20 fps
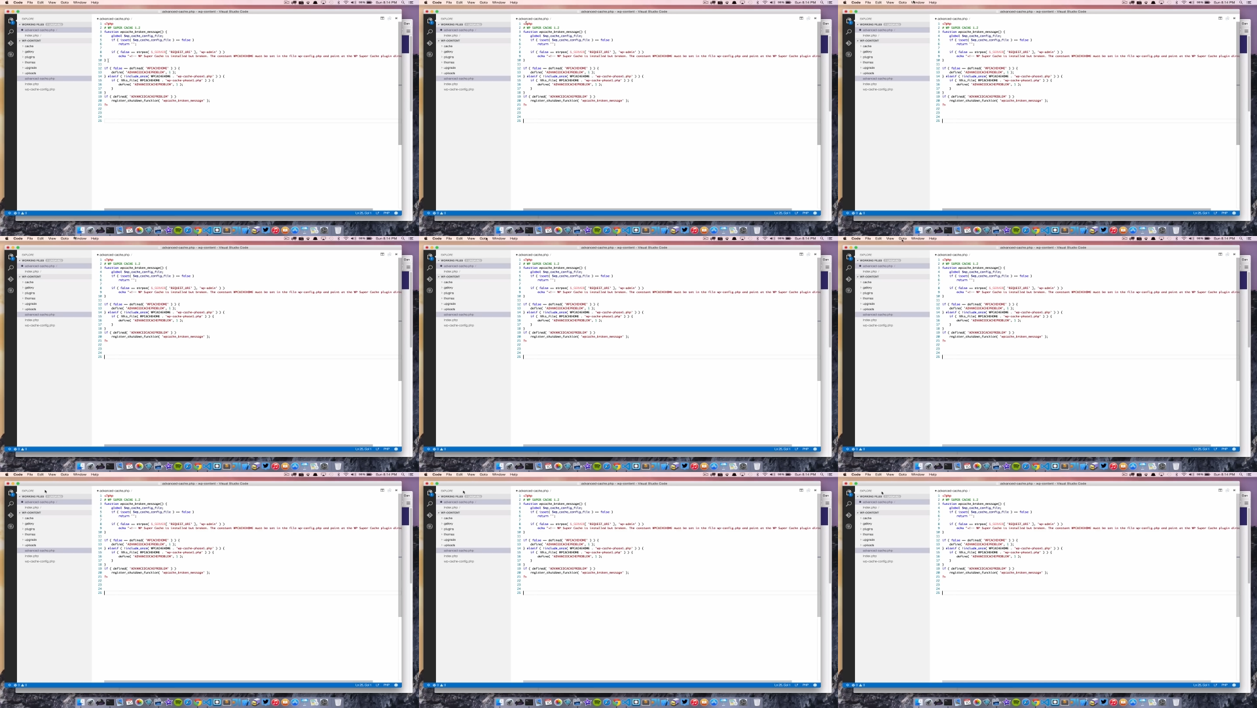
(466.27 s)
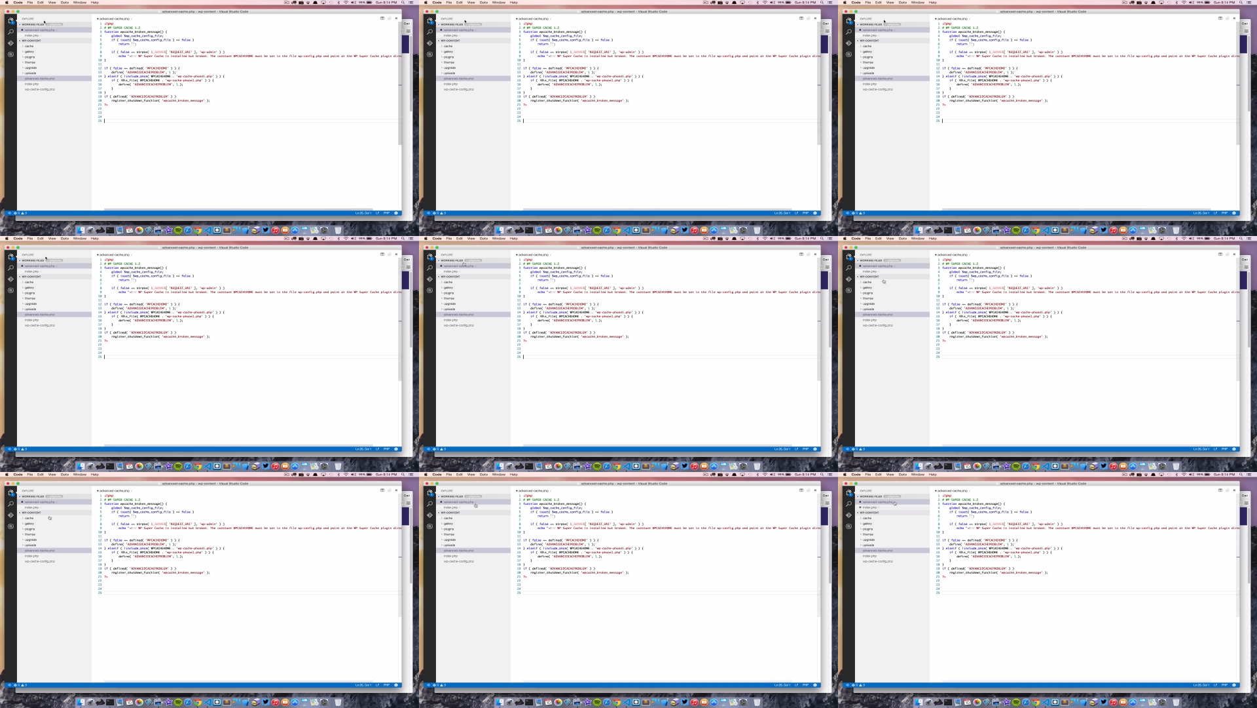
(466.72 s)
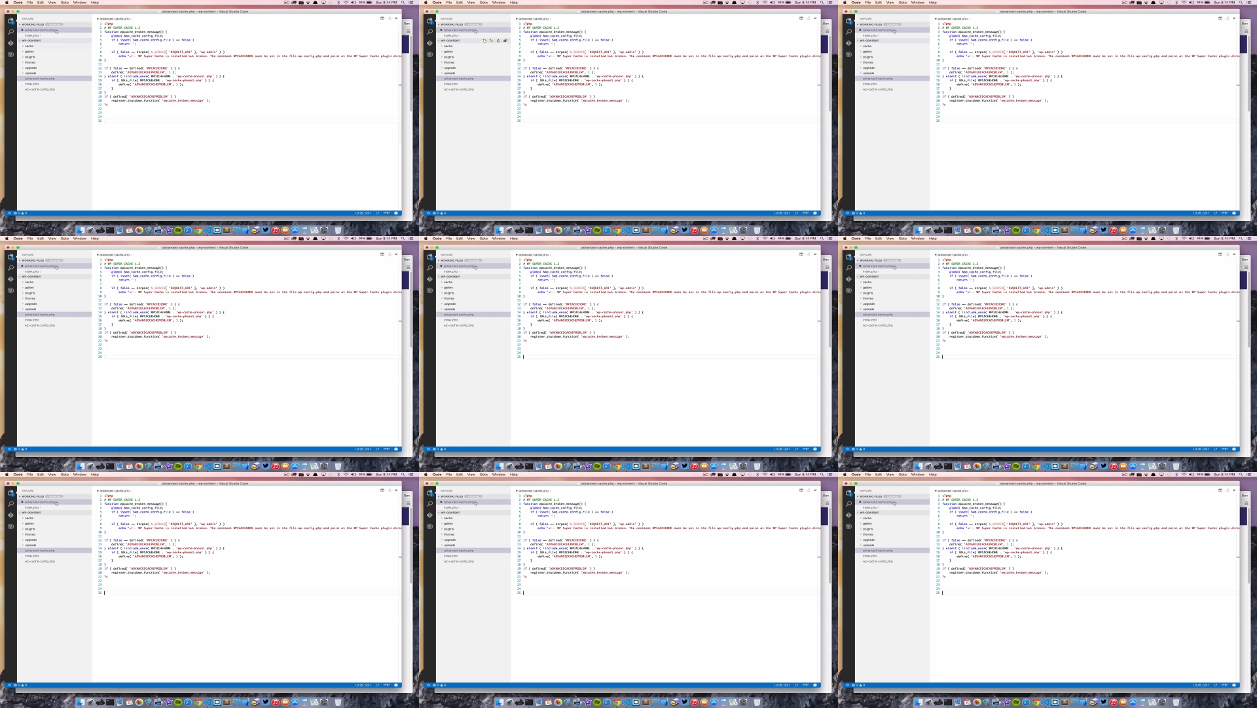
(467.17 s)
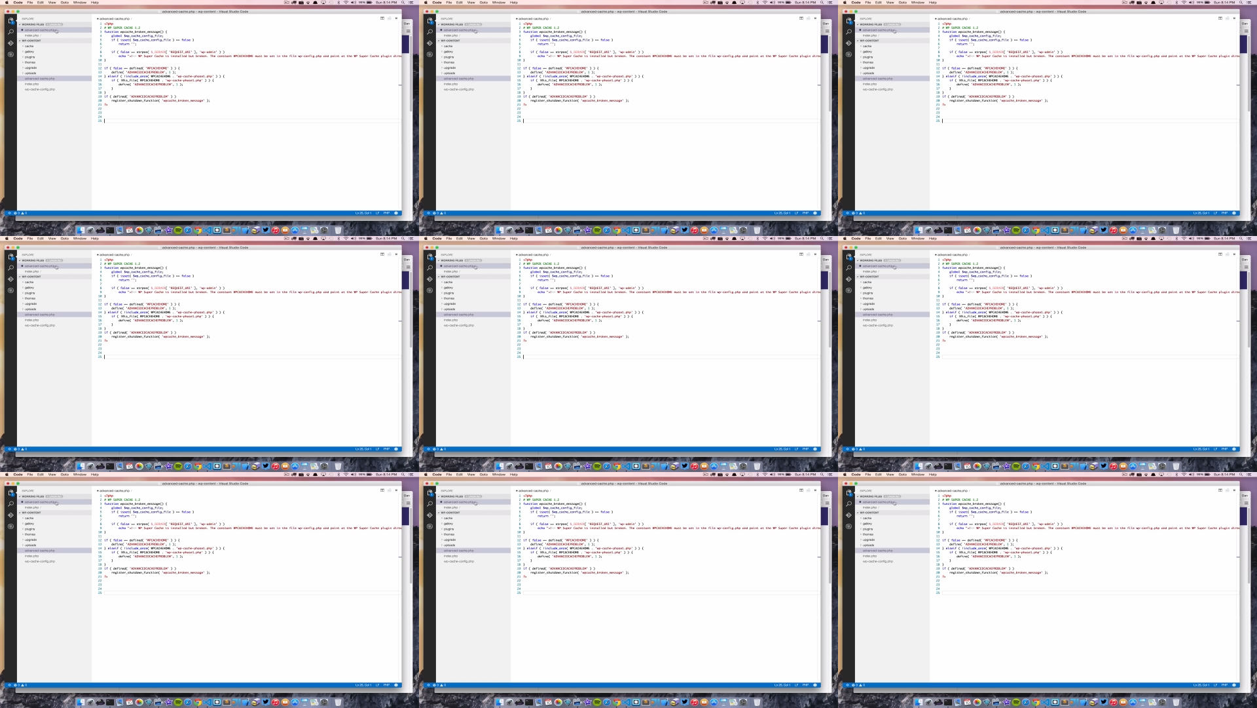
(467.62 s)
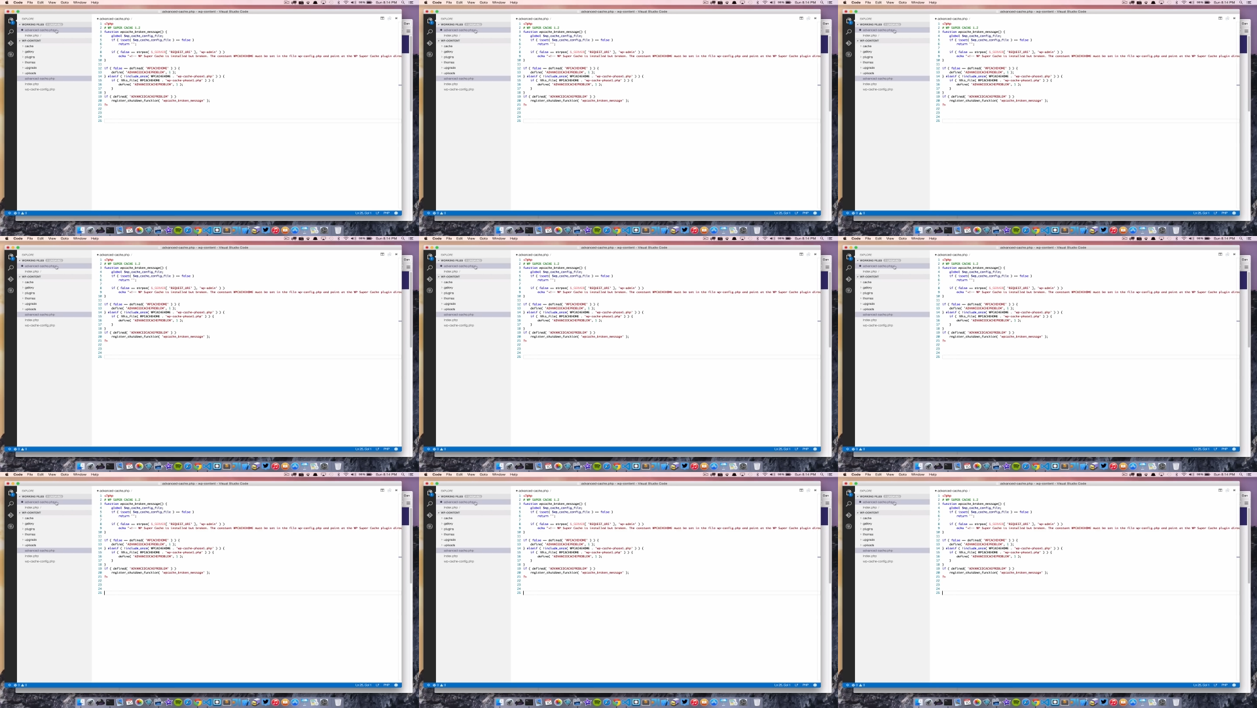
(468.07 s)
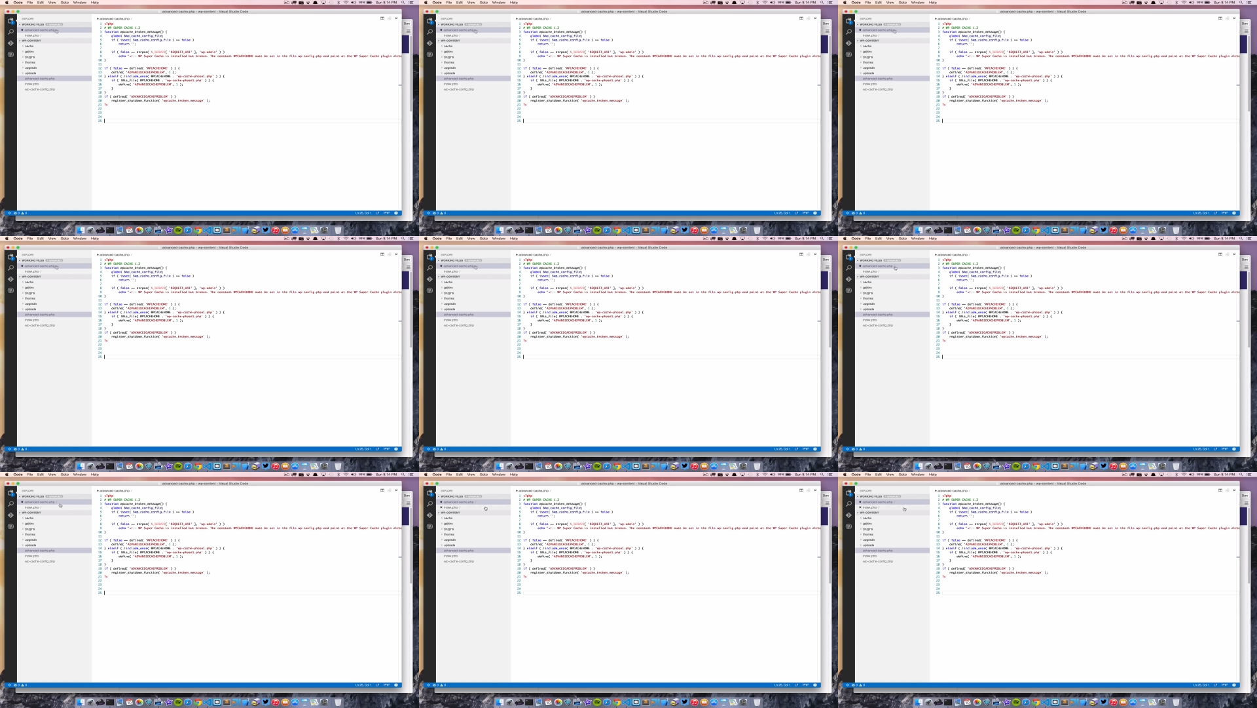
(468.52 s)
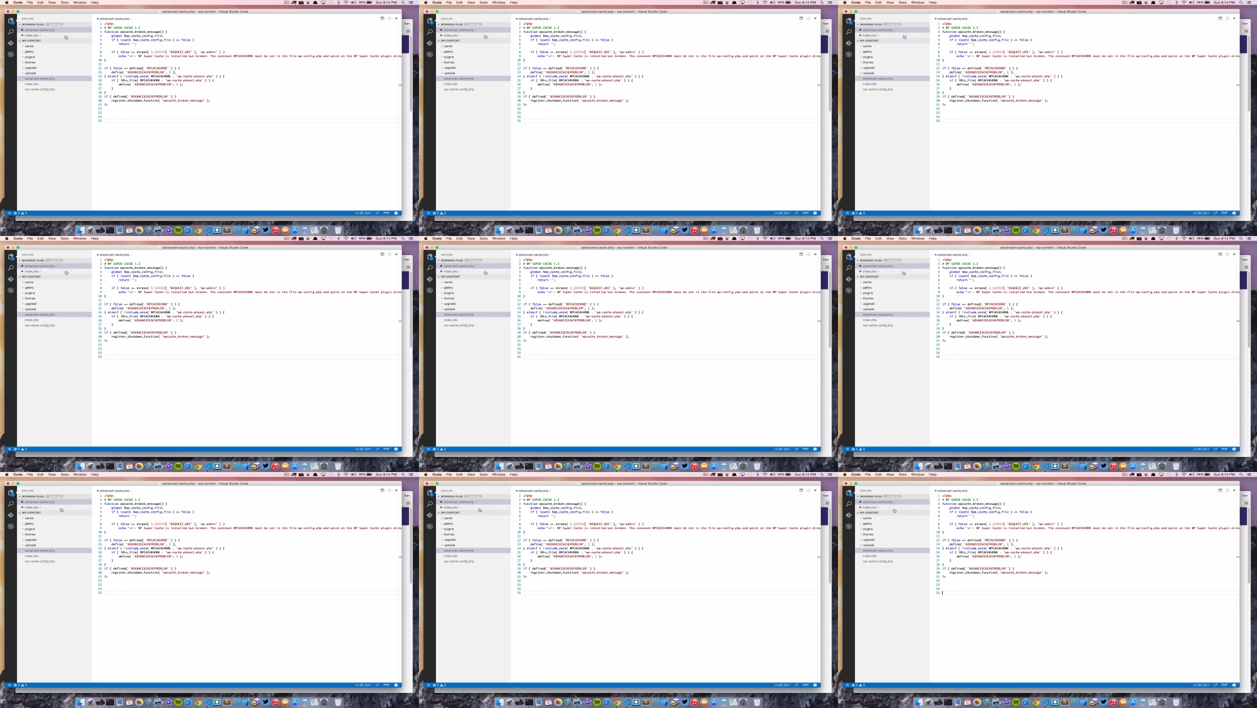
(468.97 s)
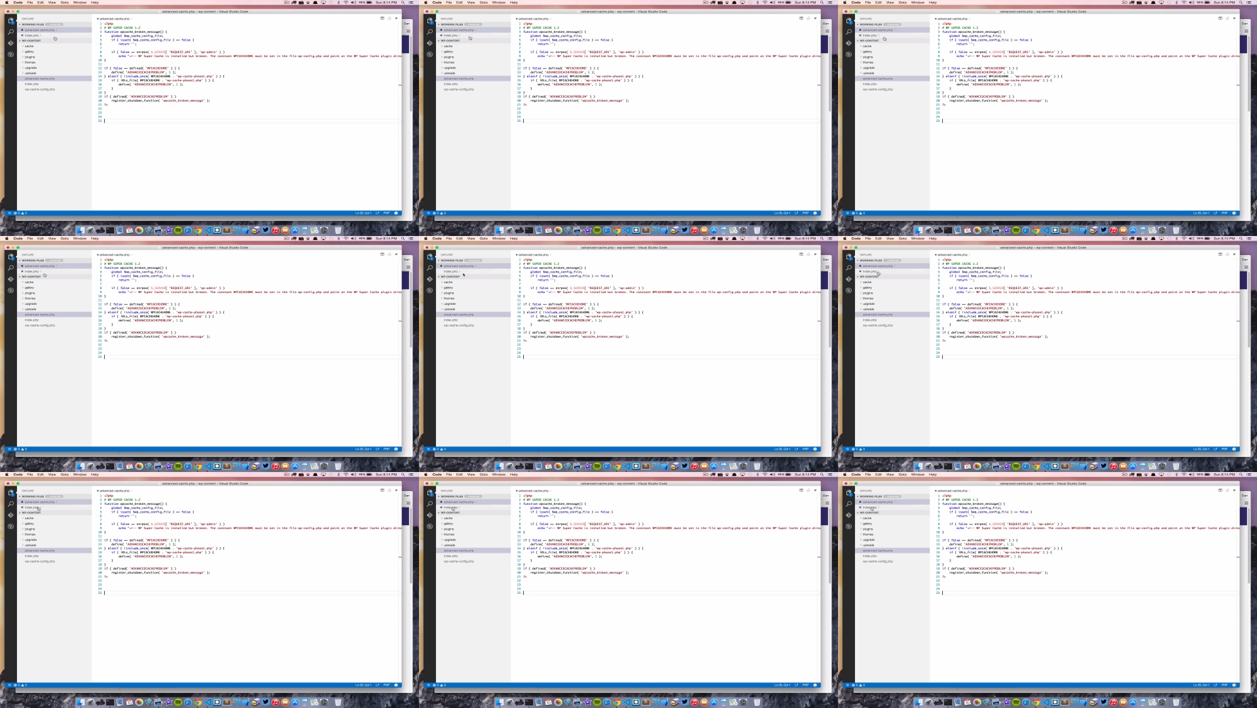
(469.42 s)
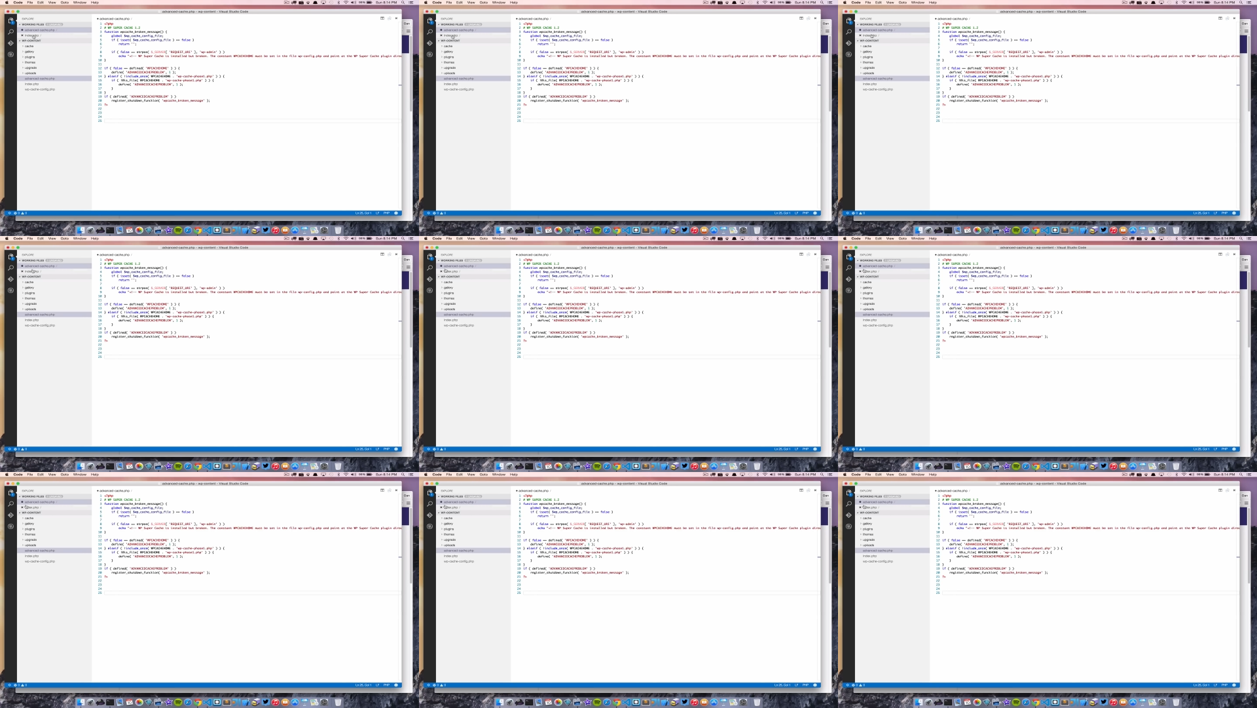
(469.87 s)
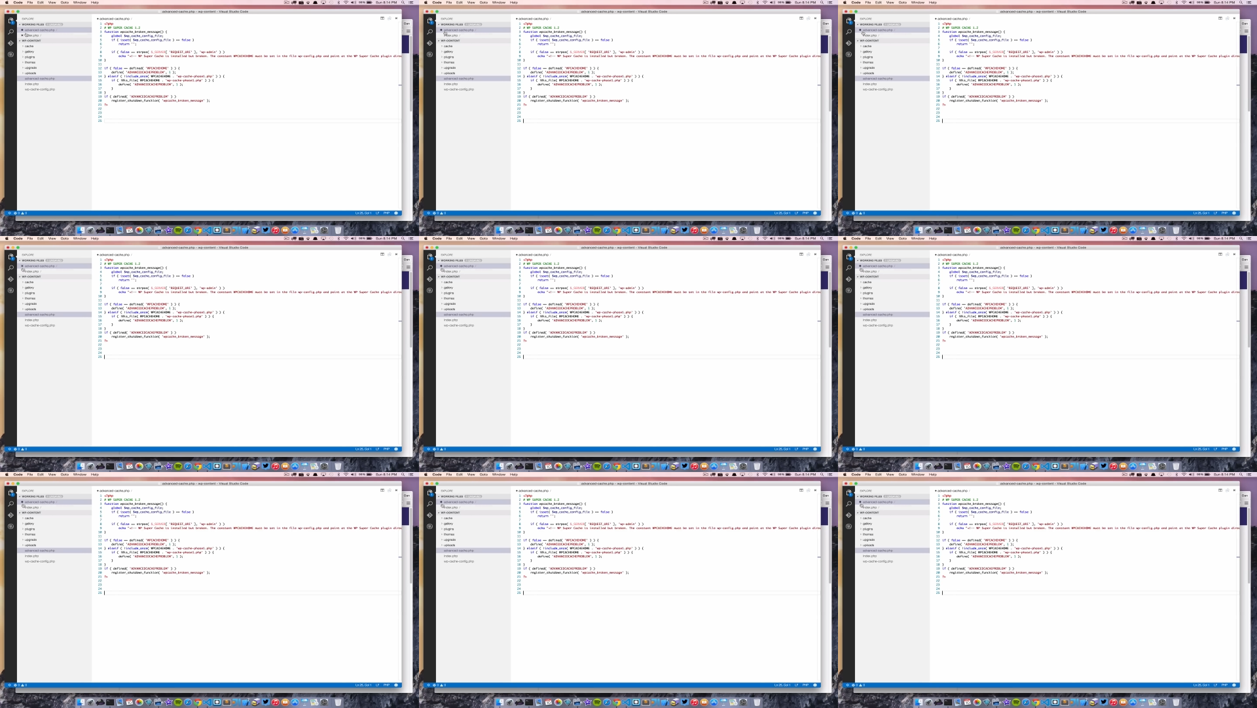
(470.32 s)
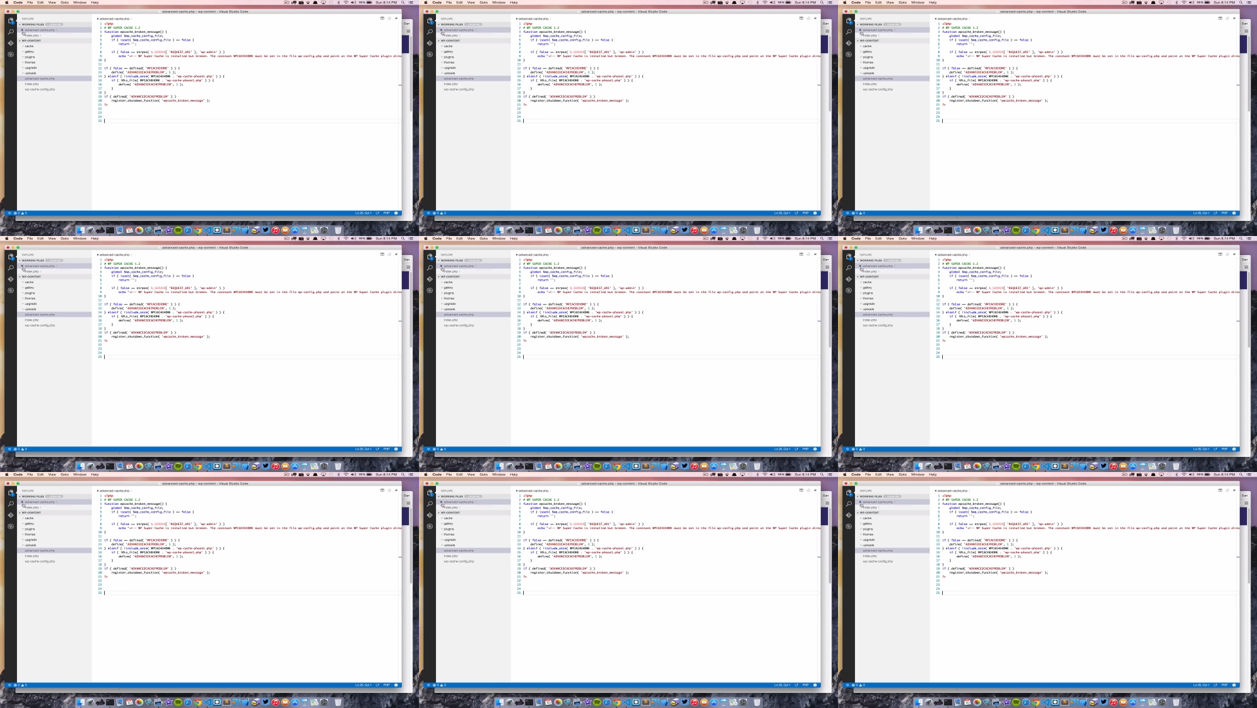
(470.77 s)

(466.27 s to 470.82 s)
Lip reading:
No face is visible, so there are no lips to read.